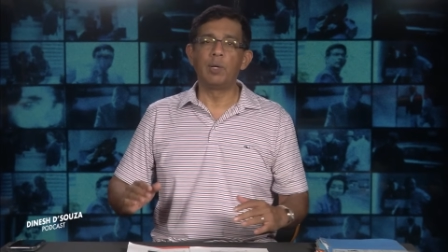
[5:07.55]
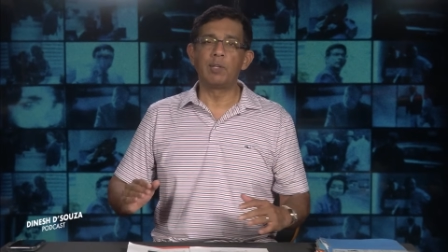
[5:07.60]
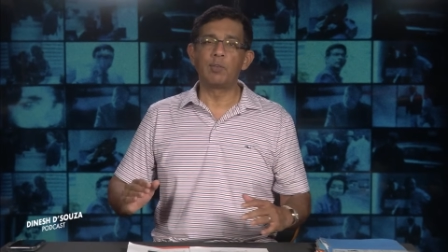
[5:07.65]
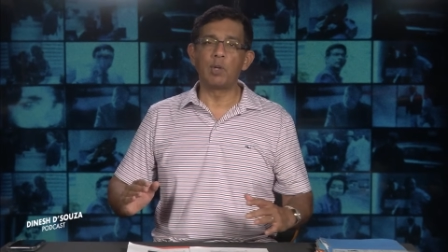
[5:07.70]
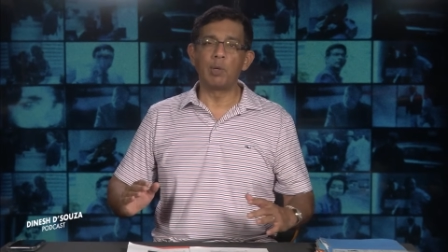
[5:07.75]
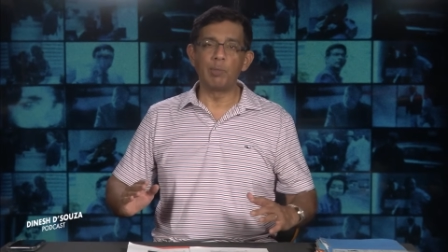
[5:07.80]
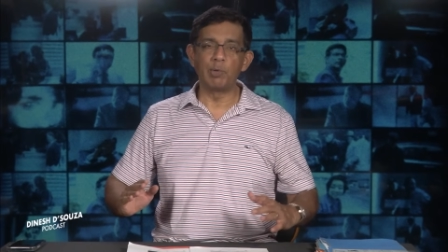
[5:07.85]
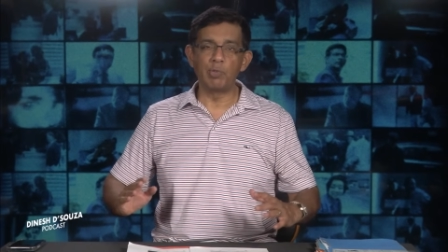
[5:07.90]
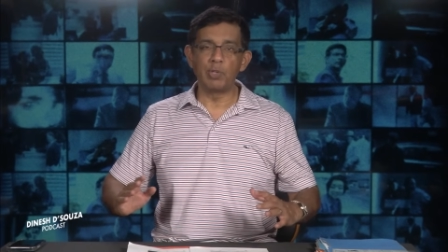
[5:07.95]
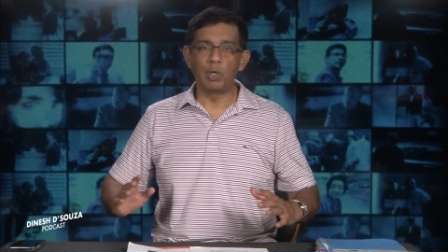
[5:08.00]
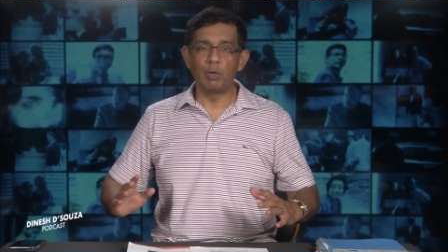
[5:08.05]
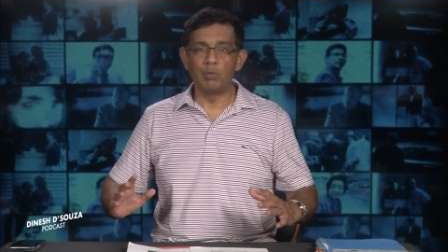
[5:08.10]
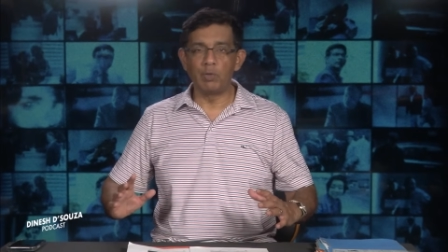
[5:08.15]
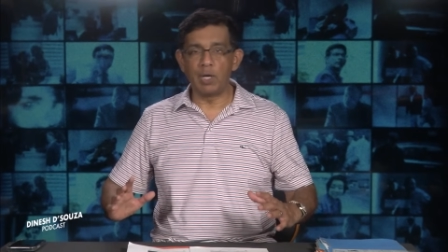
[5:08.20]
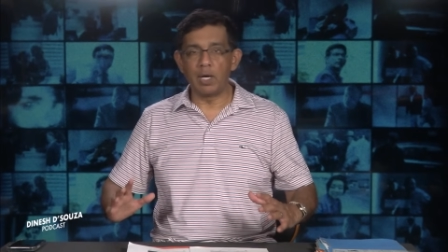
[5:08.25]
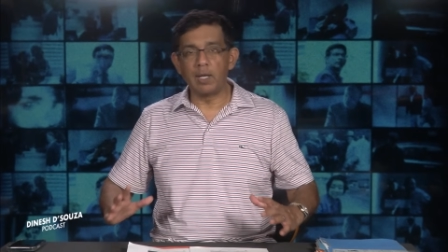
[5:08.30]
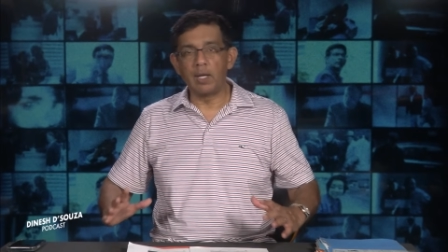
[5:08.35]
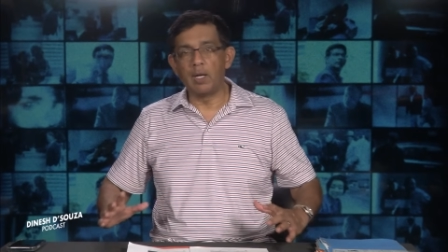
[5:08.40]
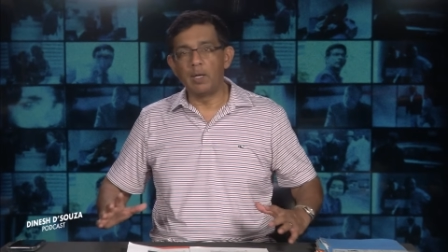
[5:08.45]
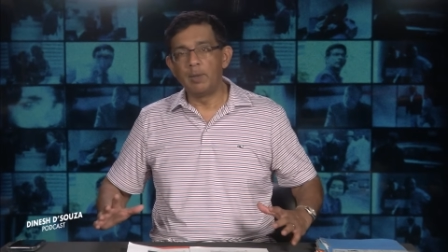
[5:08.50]
it's almost like you've
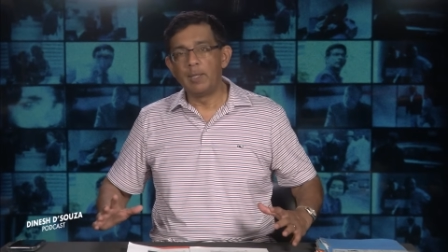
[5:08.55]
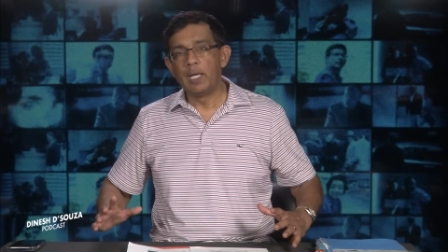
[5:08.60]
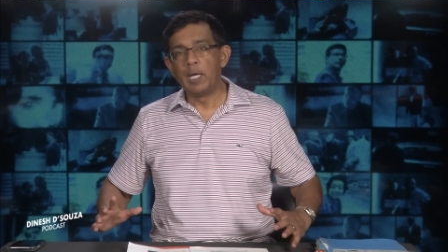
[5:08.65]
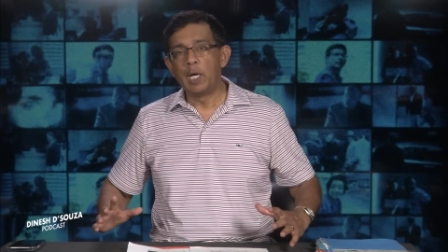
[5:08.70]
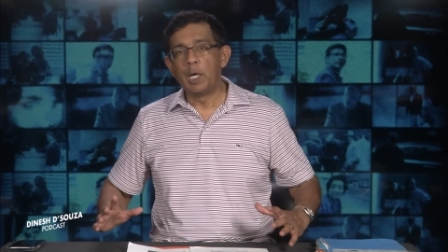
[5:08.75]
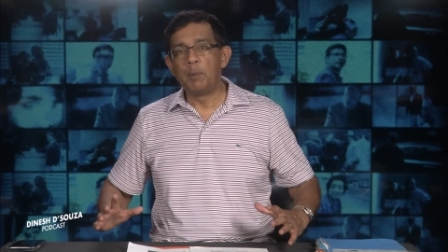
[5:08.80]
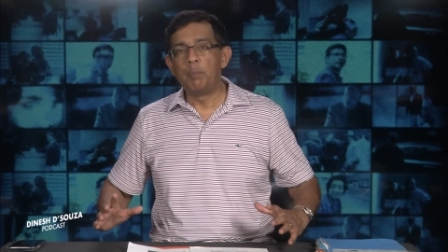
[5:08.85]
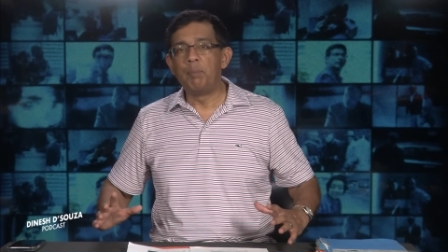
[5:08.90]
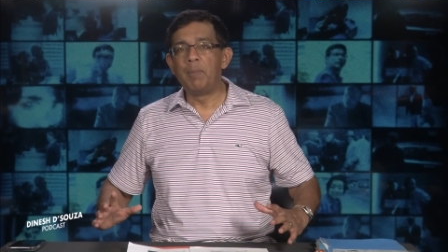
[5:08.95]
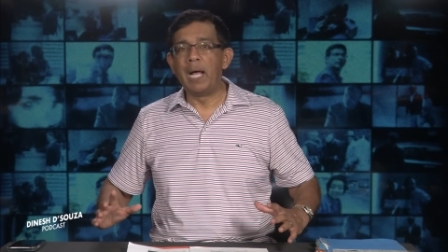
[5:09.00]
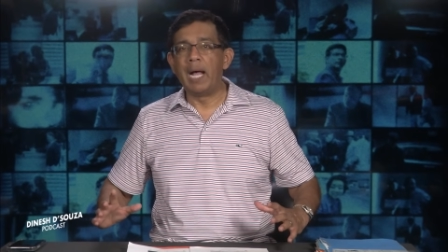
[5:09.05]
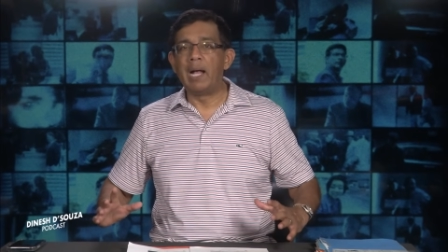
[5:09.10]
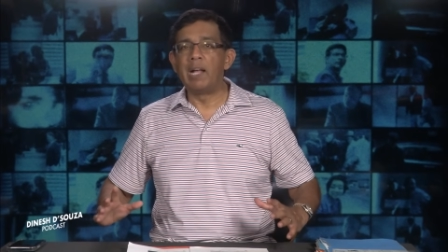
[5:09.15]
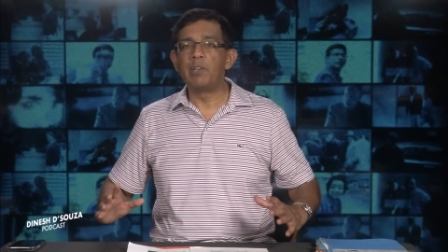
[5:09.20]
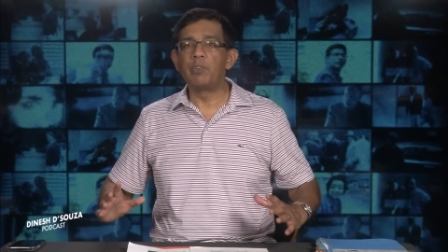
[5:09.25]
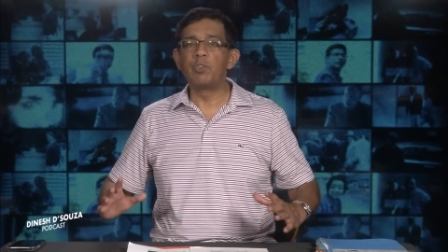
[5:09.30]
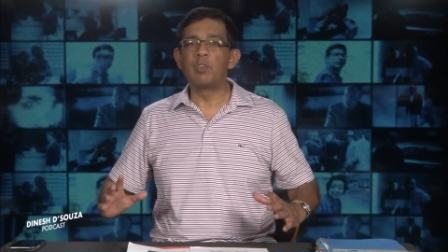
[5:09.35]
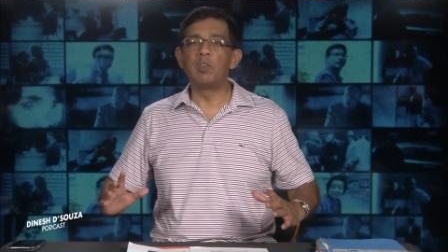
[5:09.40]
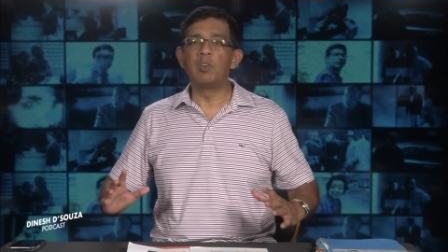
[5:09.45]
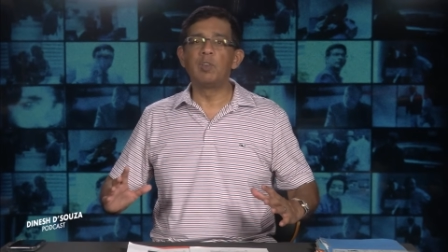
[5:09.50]
got a
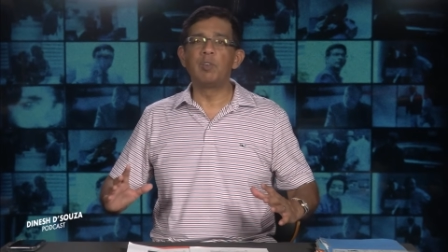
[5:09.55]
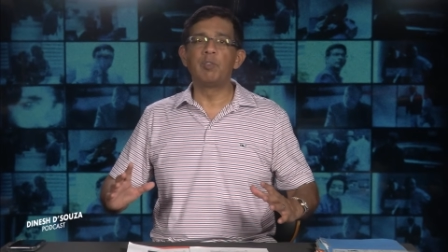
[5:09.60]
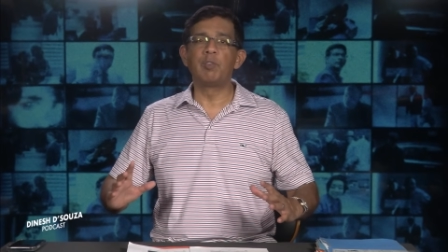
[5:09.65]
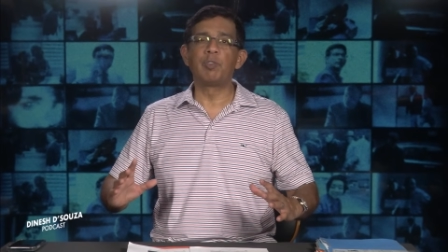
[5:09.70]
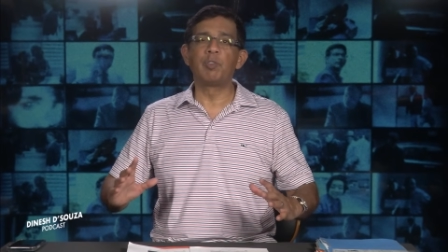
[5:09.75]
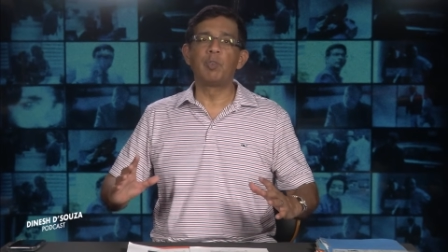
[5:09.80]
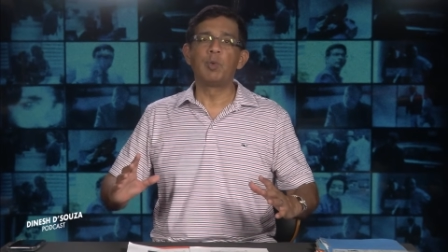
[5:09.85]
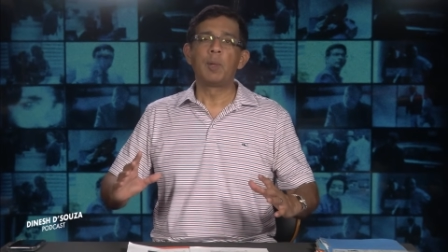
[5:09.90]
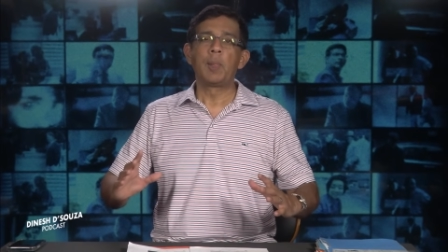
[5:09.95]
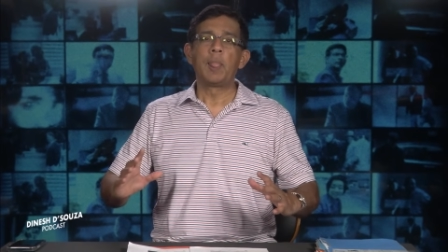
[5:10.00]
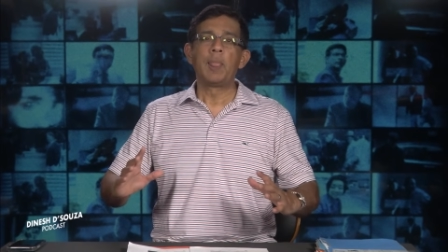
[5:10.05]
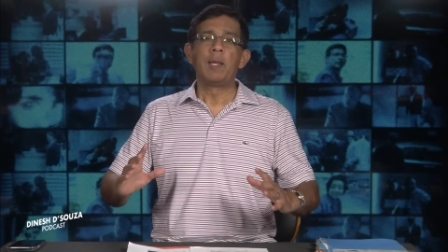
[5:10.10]
massive